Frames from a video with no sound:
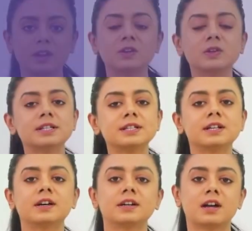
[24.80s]
You'll sit in
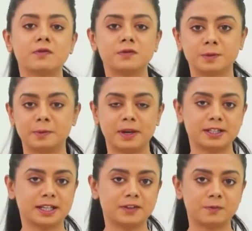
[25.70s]
a comfortable
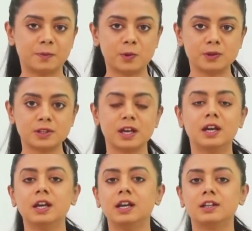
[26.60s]
meditative pose,
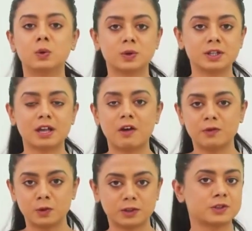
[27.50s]
either lotus, half
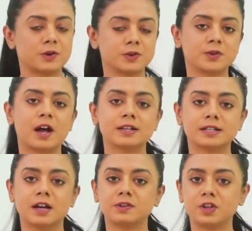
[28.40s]
lotus, or
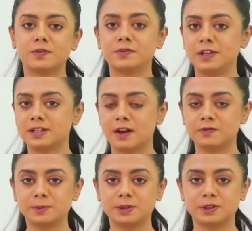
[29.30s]
sukhasana, whichever feels
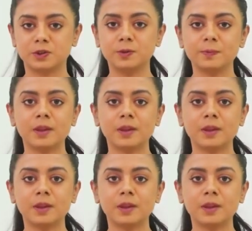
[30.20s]
comfortable to you.